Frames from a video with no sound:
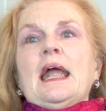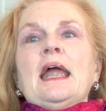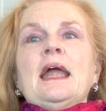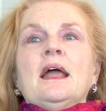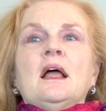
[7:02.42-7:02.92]

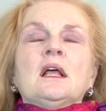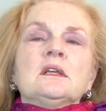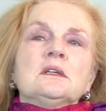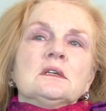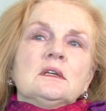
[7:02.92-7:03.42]

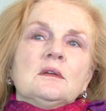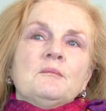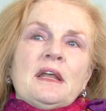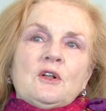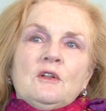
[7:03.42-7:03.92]
and
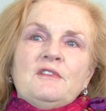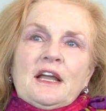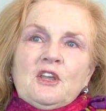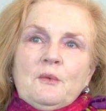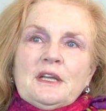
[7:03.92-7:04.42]
medical
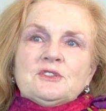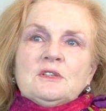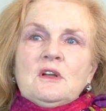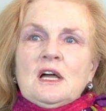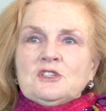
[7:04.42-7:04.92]

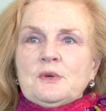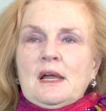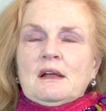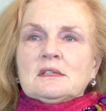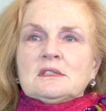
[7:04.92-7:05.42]
evacuation
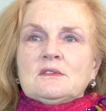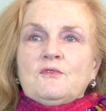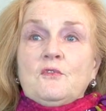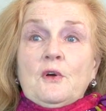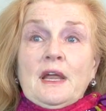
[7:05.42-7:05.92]
contracts
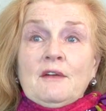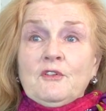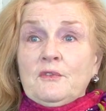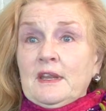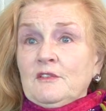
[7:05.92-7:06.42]
for
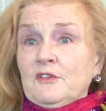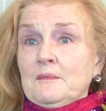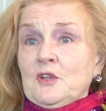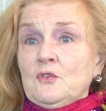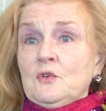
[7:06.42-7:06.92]
everything
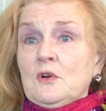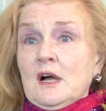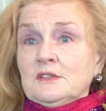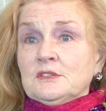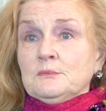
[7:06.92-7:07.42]
from the
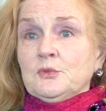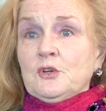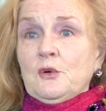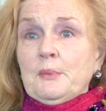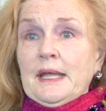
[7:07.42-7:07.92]
Yukon to
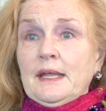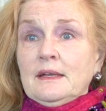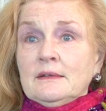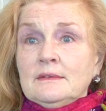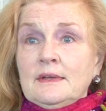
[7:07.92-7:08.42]
Prudhoe
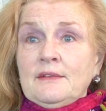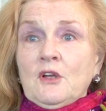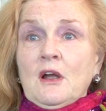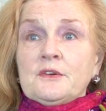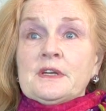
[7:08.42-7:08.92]
Bay and
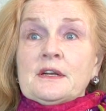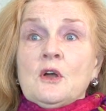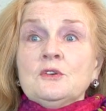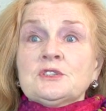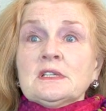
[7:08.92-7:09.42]
the Arctic
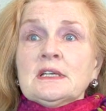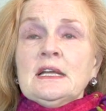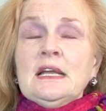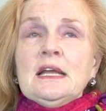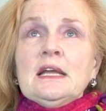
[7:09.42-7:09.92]
Ocean.
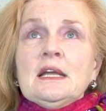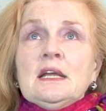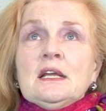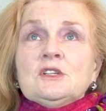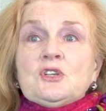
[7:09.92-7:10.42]

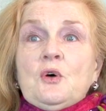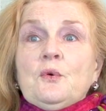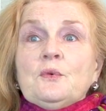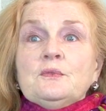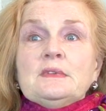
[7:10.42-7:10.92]

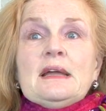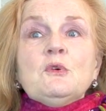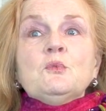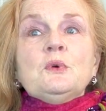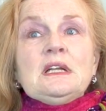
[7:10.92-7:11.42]
So they
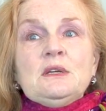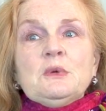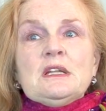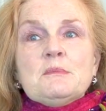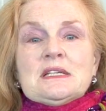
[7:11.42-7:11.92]
were really,
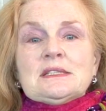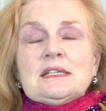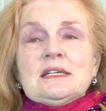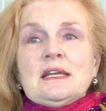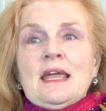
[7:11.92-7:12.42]
really
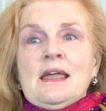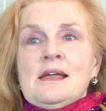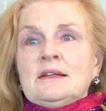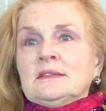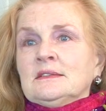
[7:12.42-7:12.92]
busy,
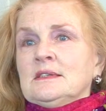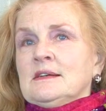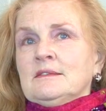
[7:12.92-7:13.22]
and